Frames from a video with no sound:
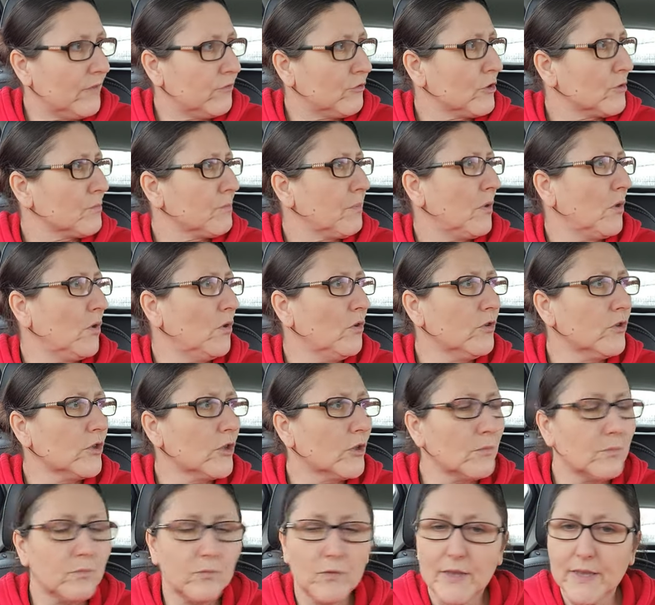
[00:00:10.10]
Just pulled
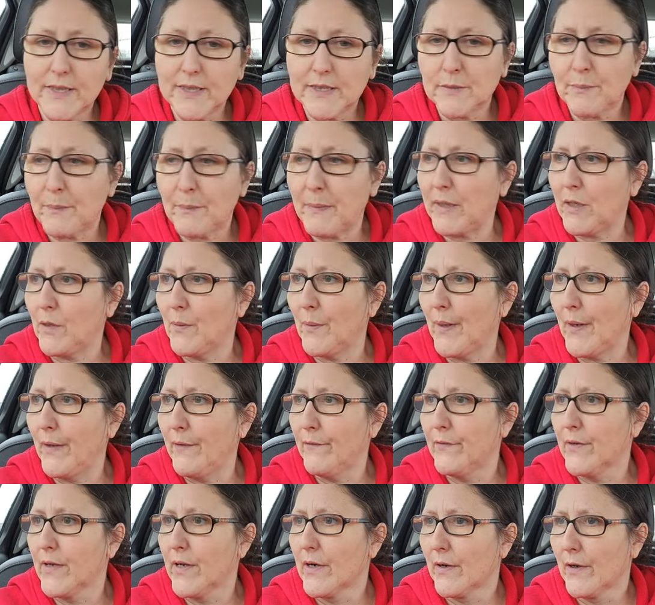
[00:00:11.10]
up, ready to pick
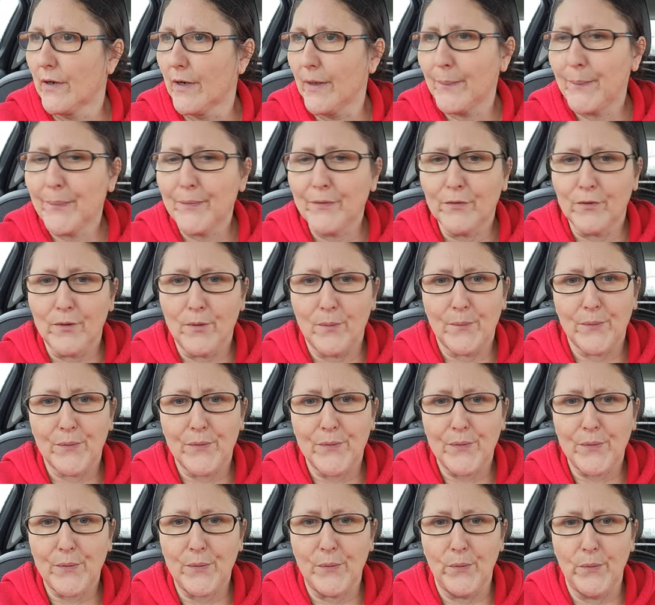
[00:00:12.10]
Olivia up from
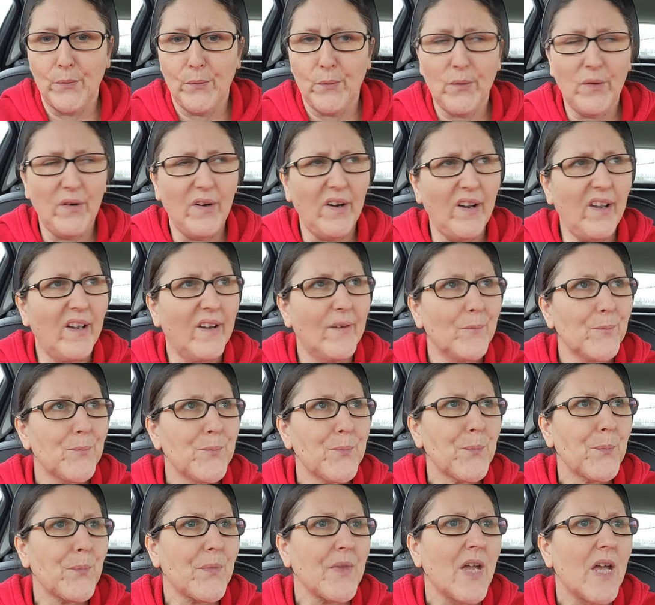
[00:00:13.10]
school.
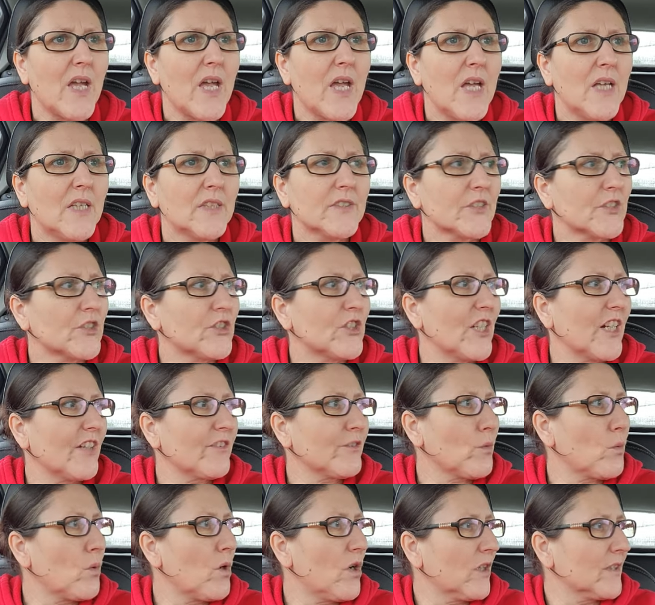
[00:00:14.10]
So she'll
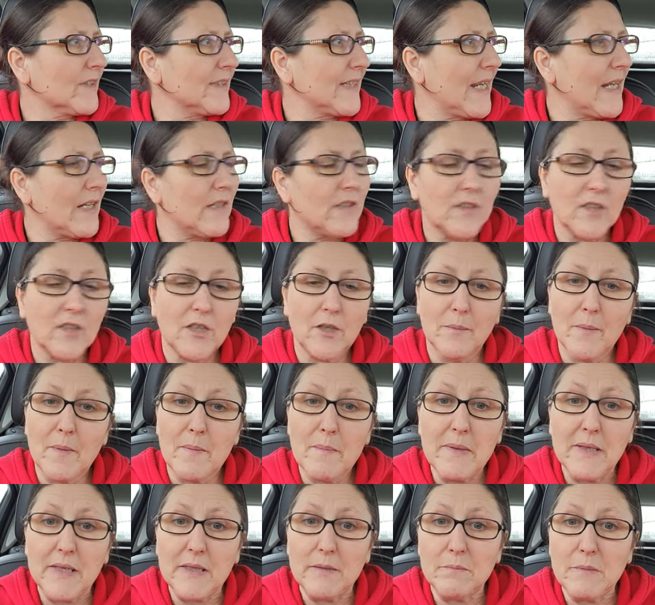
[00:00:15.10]
have to walk down and come
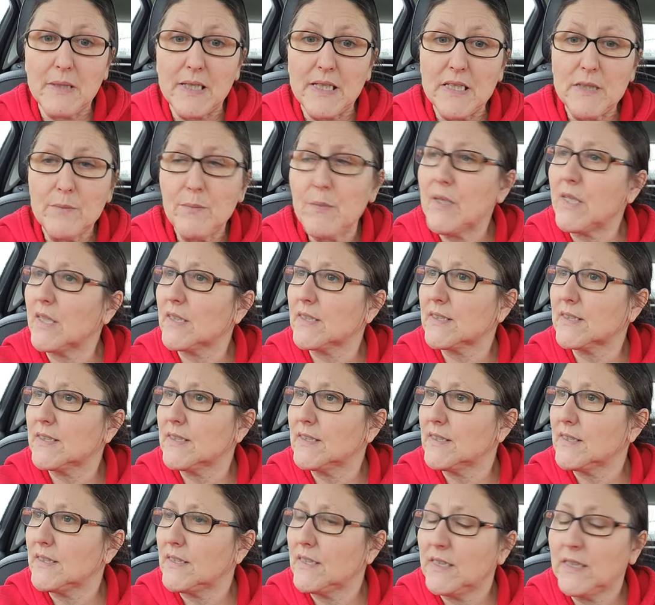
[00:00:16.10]
and meet me
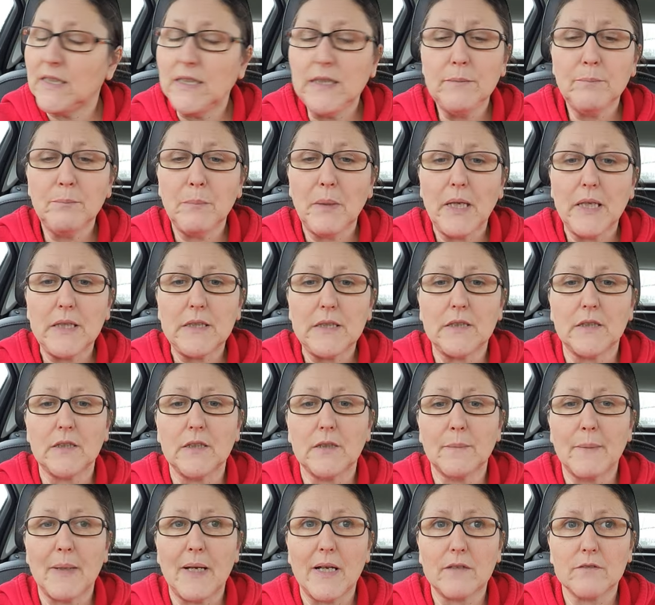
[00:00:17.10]
because I'm picking on
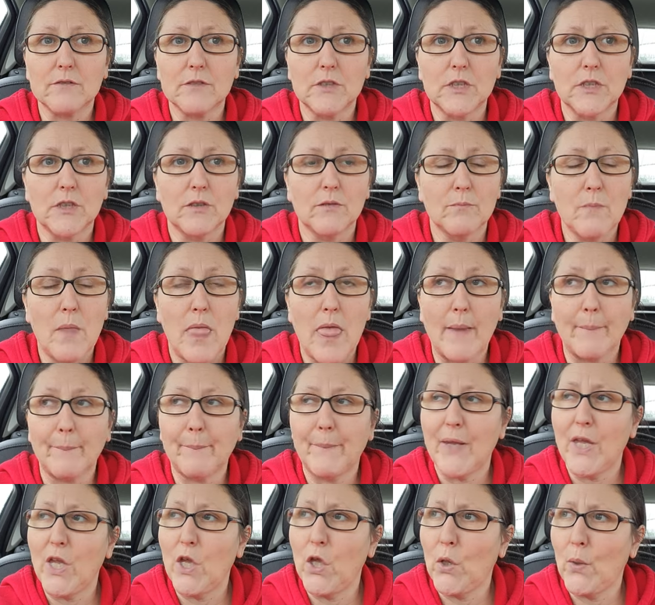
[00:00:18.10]
the
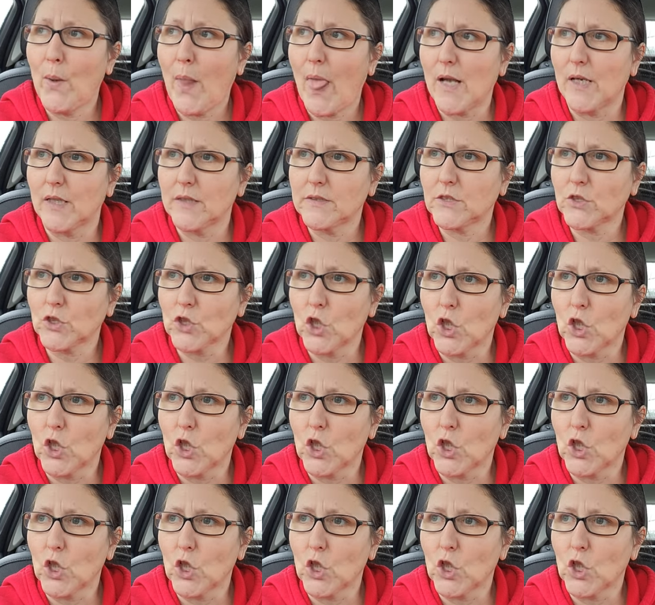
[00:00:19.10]
macro.